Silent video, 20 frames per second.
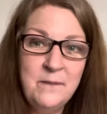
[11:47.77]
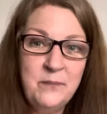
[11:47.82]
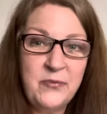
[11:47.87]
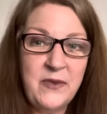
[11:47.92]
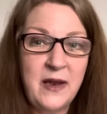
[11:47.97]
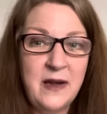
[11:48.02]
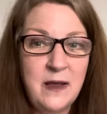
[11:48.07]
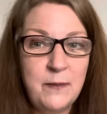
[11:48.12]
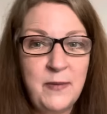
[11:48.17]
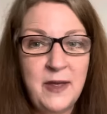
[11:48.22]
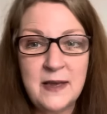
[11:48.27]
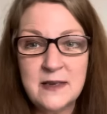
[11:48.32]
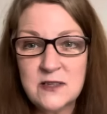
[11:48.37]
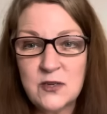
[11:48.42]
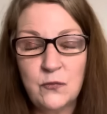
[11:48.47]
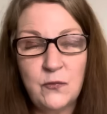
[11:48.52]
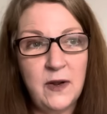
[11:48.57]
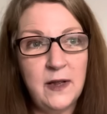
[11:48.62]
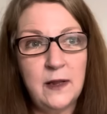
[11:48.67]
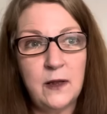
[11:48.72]
And it makes a
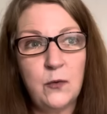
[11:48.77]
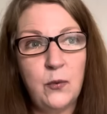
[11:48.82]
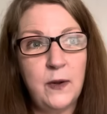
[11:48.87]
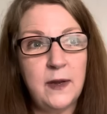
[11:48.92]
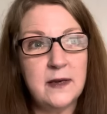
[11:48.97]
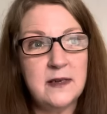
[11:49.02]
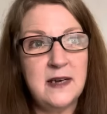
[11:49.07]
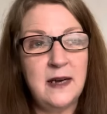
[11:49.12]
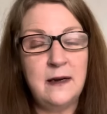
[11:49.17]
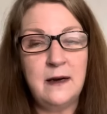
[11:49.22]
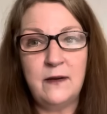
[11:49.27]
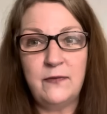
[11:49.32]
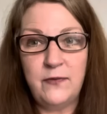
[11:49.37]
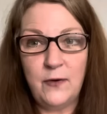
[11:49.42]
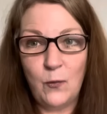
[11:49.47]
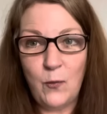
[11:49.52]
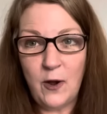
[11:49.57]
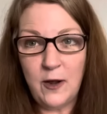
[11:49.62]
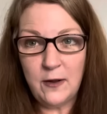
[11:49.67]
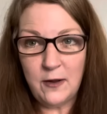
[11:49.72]
really quick dinner for
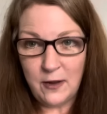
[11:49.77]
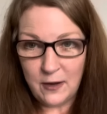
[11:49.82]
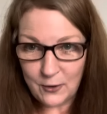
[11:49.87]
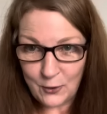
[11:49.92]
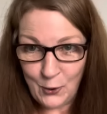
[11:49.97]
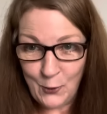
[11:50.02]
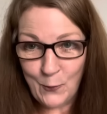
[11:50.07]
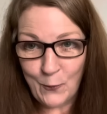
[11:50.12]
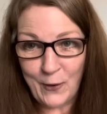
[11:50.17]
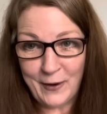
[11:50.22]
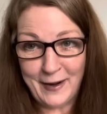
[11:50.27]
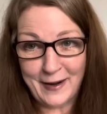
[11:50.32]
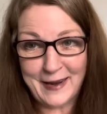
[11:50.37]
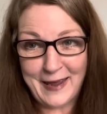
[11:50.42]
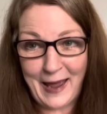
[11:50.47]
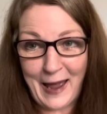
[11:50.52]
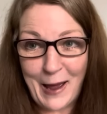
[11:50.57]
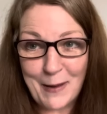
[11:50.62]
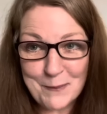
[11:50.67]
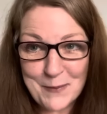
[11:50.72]
work when I
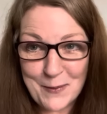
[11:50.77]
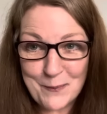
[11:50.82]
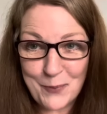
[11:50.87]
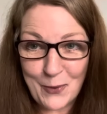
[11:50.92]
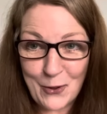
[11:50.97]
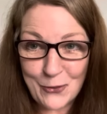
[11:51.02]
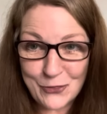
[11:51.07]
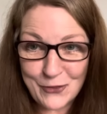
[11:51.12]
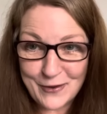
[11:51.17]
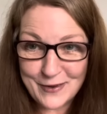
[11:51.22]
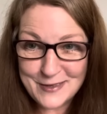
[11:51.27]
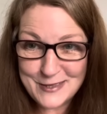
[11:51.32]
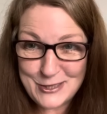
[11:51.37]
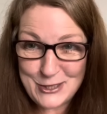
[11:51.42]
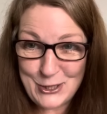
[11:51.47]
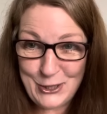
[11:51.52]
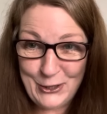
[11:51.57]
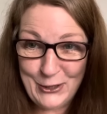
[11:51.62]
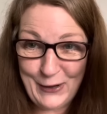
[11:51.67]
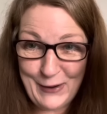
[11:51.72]
can't be bothered,
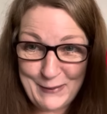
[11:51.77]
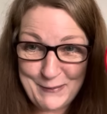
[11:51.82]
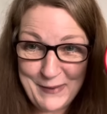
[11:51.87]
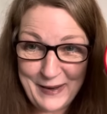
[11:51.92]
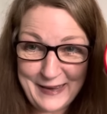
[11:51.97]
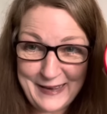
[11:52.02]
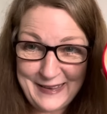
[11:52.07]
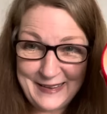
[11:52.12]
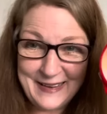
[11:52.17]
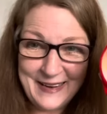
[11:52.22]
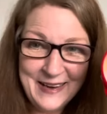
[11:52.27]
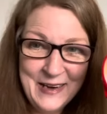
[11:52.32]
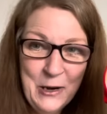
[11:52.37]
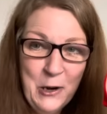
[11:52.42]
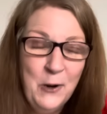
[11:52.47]
you know what I mean?